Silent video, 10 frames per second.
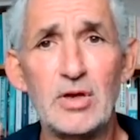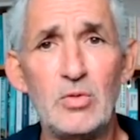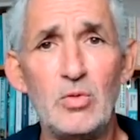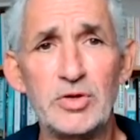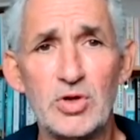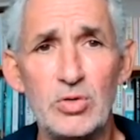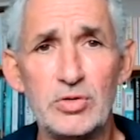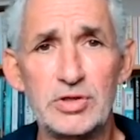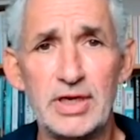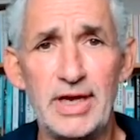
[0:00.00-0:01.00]
what's
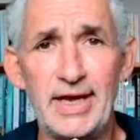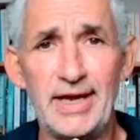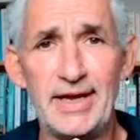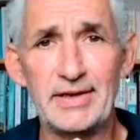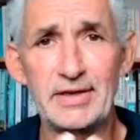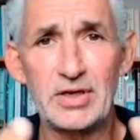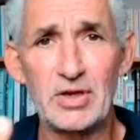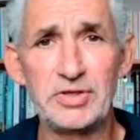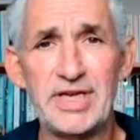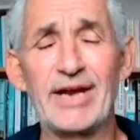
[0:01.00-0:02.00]
called uh,
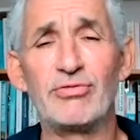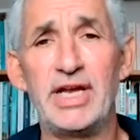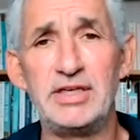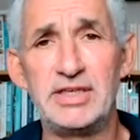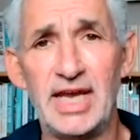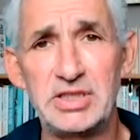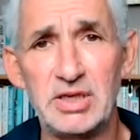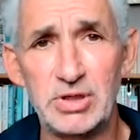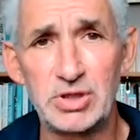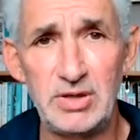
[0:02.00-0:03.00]
contact rate
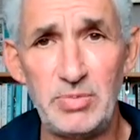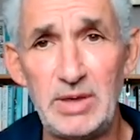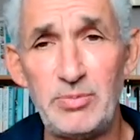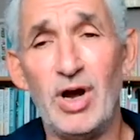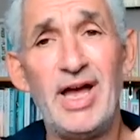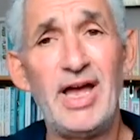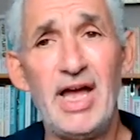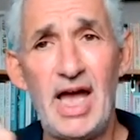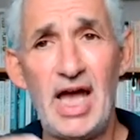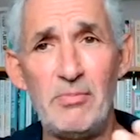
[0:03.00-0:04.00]
data between people,
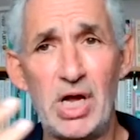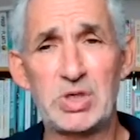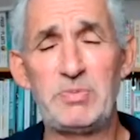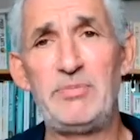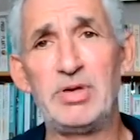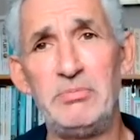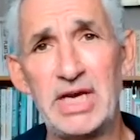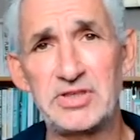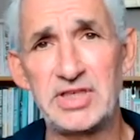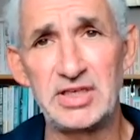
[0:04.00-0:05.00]
how much people are
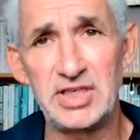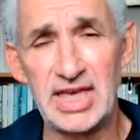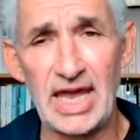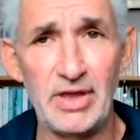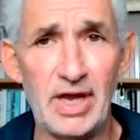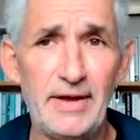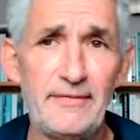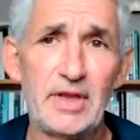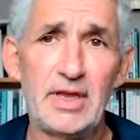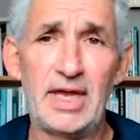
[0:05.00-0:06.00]
mixing together
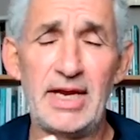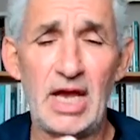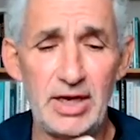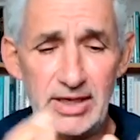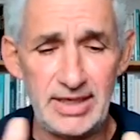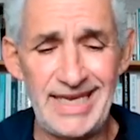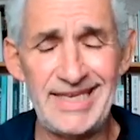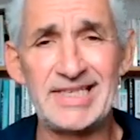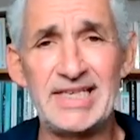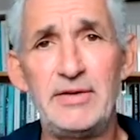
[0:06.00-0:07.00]
and how
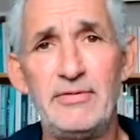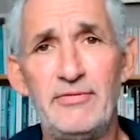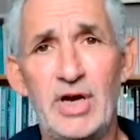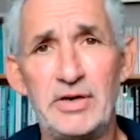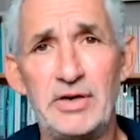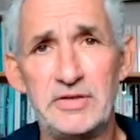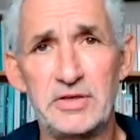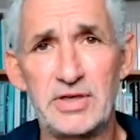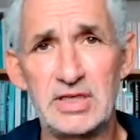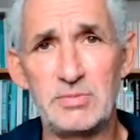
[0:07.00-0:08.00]
easily viruses are
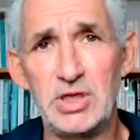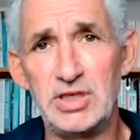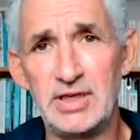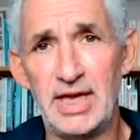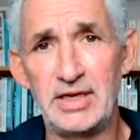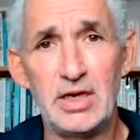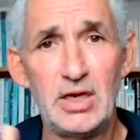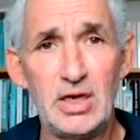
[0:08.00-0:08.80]
transmitted. And